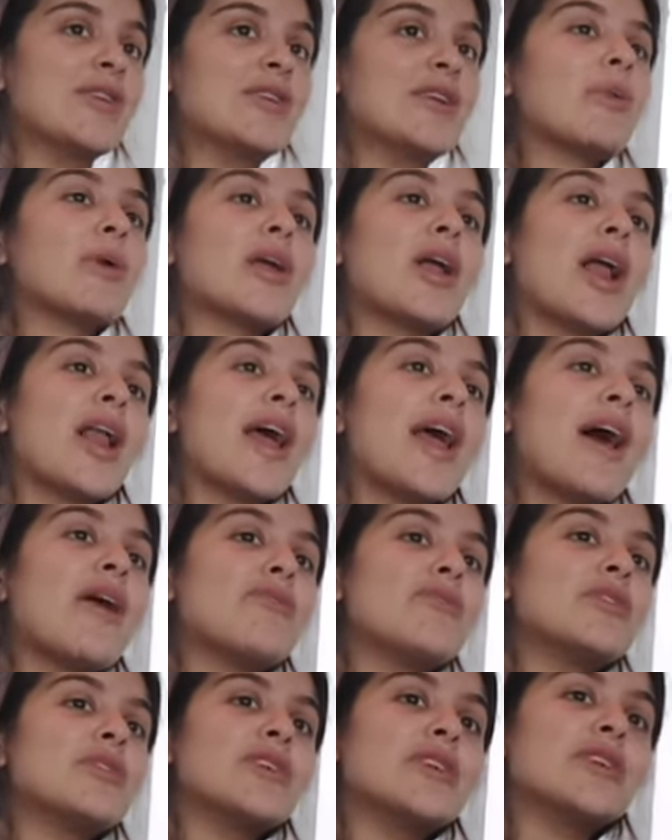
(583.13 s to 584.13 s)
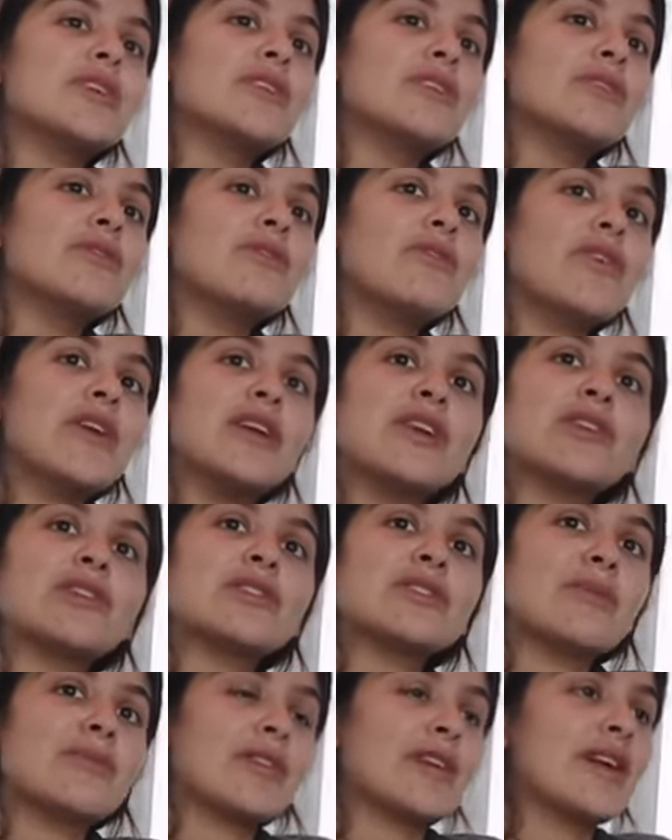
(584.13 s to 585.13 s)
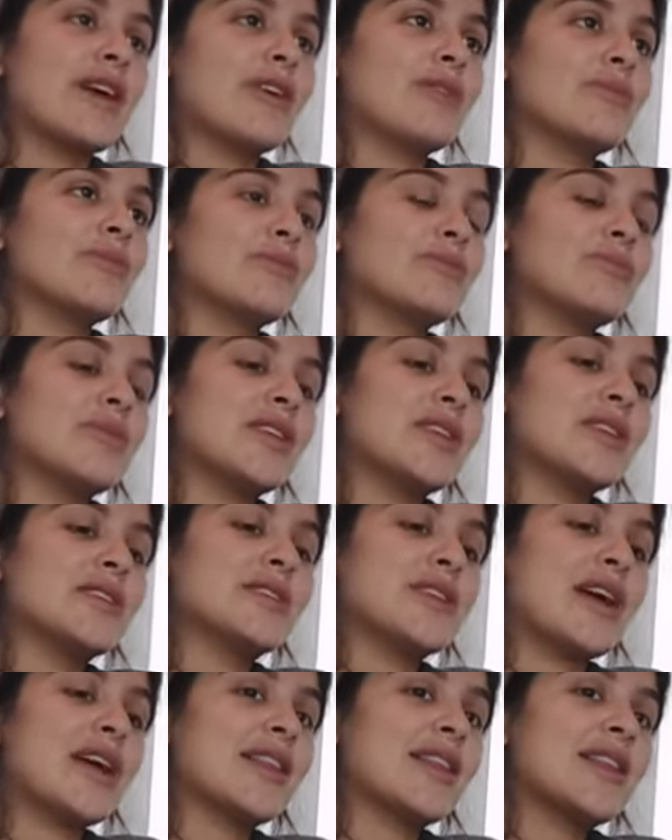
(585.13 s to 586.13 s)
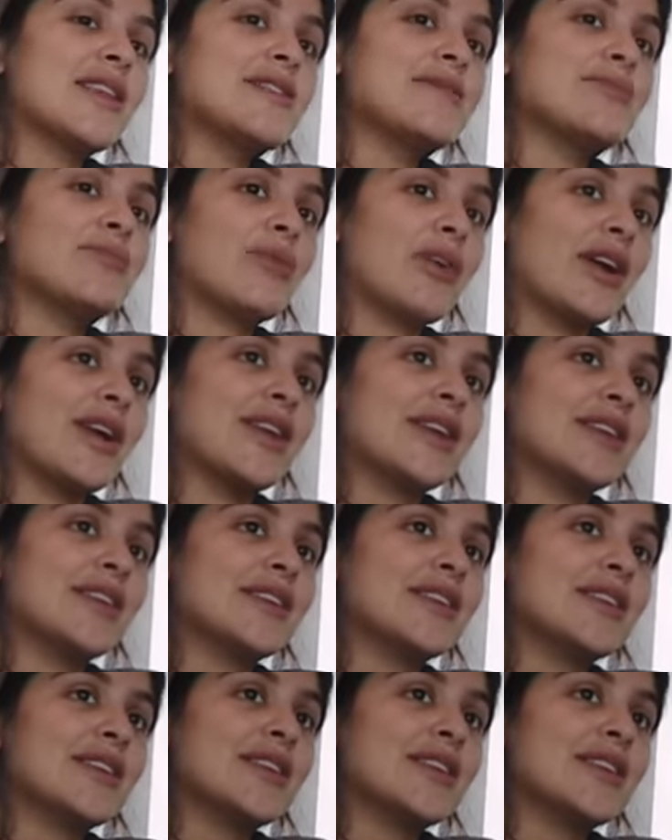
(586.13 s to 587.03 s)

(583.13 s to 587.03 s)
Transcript: But we're gonna have to figure something out because at this rate,